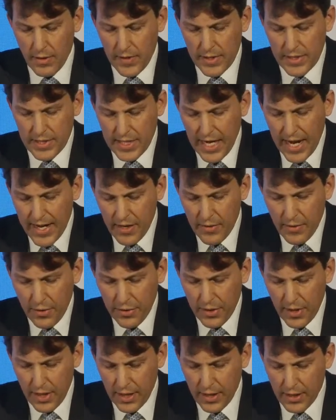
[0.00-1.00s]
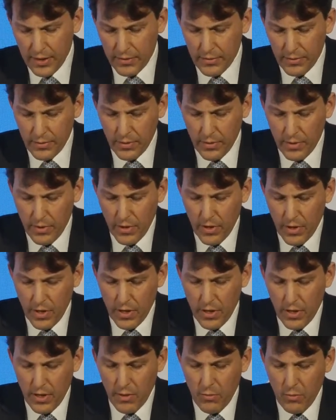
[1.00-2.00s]
The second thing
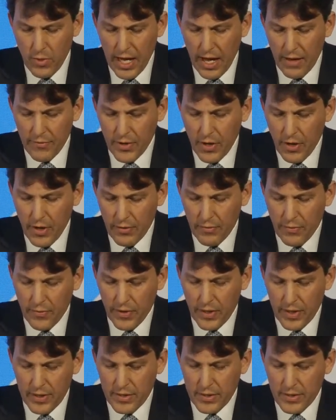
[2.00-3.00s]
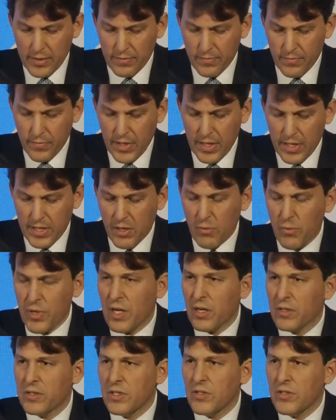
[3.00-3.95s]
we have going for us is that we are